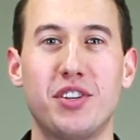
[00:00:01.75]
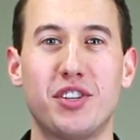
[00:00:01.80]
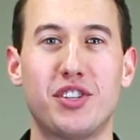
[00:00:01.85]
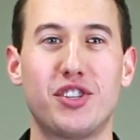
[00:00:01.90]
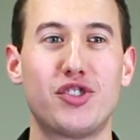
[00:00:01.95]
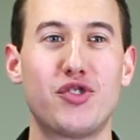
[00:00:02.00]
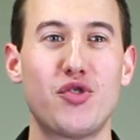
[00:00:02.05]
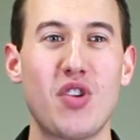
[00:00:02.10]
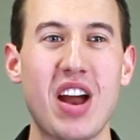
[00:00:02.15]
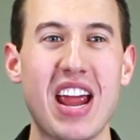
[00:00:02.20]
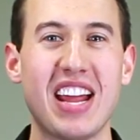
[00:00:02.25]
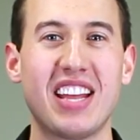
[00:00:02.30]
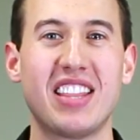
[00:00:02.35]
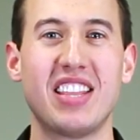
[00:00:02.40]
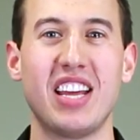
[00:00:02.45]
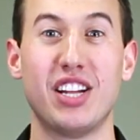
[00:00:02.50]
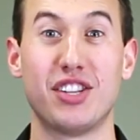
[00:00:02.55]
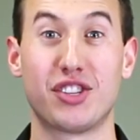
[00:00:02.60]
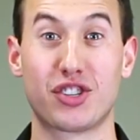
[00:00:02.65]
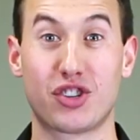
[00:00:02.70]
to Strength
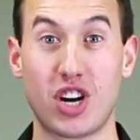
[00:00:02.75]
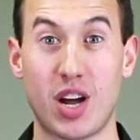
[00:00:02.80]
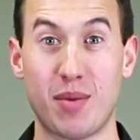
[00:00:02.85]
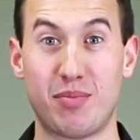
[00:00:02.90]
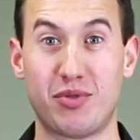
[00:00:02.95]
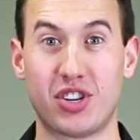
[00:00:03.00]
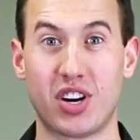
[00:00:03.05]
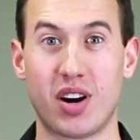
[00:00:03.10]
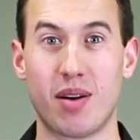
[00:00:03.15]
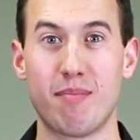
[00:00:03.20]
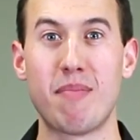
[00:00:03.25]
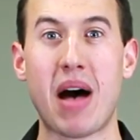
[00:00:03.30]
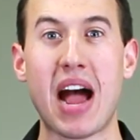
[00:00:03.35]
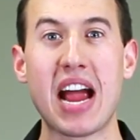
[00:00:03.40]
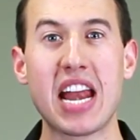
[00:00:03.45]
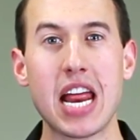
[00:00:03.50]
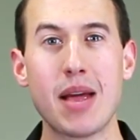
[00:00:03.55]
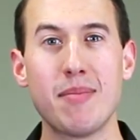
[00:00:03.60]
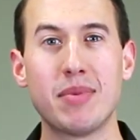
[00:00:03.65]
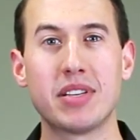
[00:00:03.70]
in Scripture.
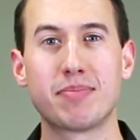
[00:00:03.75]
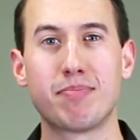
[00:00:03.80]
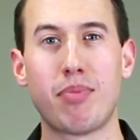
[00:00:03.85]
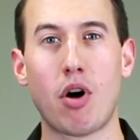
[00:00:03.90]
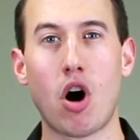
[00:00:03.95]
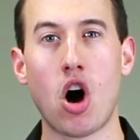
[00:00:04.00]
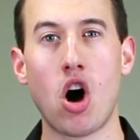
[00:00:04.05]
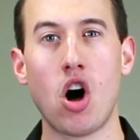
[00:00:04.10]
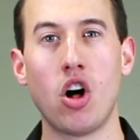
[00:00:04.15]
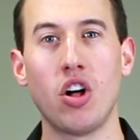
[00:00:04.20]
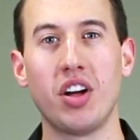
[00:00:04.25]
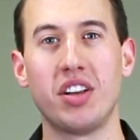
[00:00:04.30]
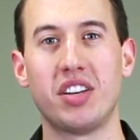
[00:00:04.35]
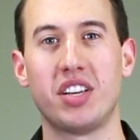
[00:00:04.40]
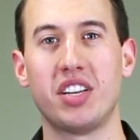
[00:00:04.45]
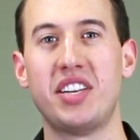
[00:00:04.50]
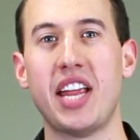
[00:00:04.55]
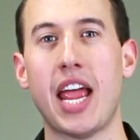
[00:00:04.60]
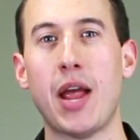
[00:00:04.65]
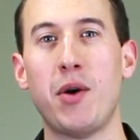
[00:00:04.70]
My name is Paul and
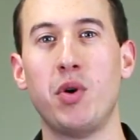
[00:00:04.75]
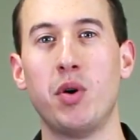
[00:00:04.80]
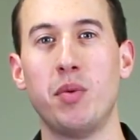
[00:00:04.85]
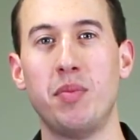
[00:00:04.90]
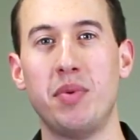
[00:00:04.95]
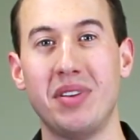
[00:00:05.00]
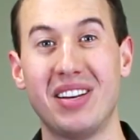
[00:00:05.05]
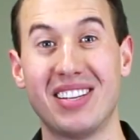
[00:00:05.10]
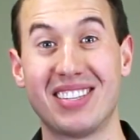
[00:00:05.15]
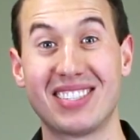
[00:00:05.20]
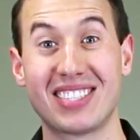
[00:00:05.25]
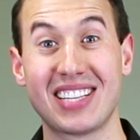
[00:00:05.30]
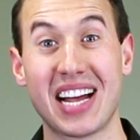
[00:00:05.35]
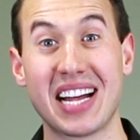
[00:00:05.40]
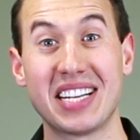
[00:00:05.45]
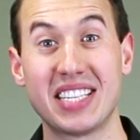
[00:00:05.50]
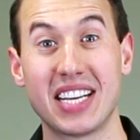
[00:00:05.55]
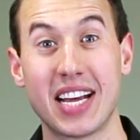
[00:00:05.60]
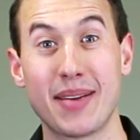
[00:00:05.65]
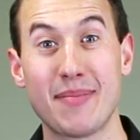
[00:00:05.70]
today we'll be
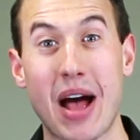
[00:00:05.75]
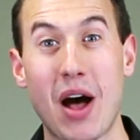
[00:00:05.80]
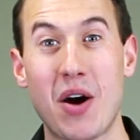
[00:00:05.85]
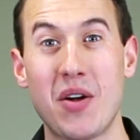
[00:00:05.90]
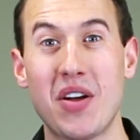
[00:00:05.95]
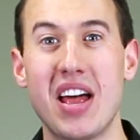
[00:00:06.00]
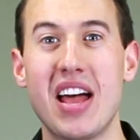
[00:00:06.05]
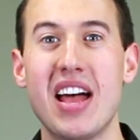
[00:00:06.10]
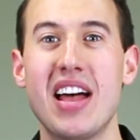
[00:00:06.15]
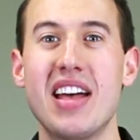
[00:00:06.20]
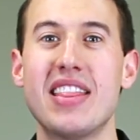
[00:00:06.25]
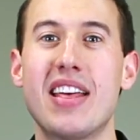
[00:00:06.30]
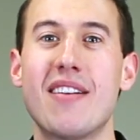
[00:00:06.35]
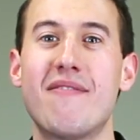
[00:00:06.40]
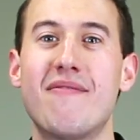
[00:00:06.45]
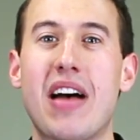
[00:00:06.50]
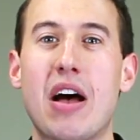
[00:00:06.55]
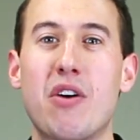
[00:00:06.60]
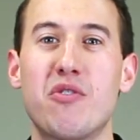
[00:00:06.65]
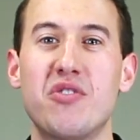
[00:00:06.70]
discussing about the
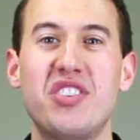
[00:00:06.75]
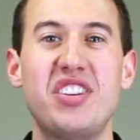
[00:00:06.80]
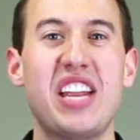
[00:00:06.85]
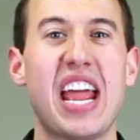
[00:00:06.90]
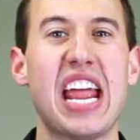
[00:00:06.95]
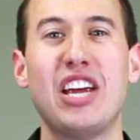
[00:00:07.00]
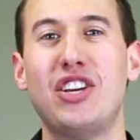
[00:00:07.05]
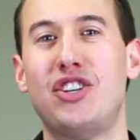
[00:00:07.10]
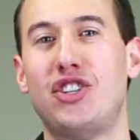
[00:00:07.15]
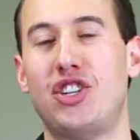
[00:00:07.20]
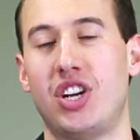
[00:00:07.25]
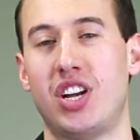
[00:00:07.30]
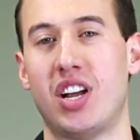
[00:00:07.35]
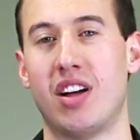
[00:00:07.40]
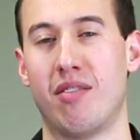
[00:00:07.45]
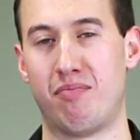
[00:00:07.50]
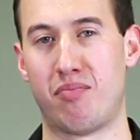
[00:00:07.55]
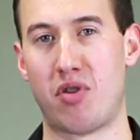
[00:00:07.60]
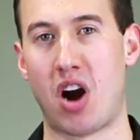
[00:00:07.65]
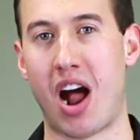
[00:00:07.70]
foundation
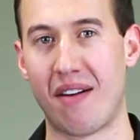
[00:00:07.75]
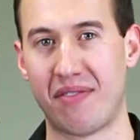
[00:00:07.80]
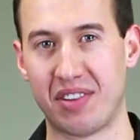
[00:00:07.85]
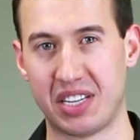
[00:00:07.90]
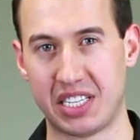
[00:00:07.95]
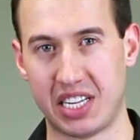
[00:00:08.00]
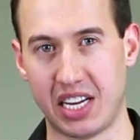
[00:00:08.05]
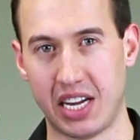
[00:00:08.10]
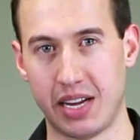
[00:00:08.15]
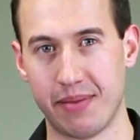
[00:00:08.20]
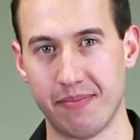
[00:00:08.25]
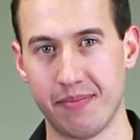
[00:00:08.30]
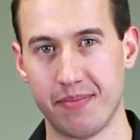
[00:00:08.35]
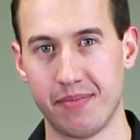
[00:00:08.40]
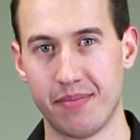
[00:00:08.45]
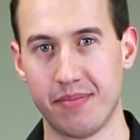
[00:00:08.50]
of prophecy.